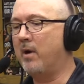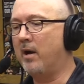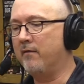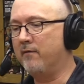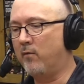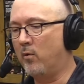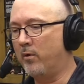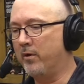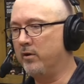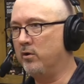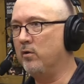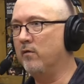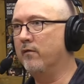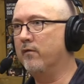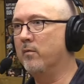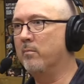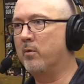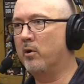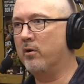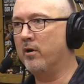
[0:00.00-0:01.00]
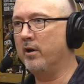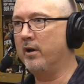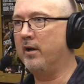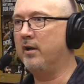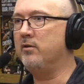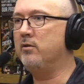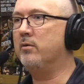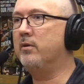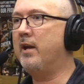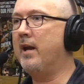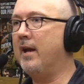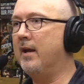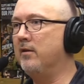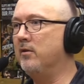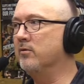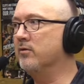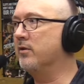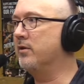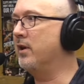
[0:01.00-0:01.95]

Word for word: by 42 for birding and you can't use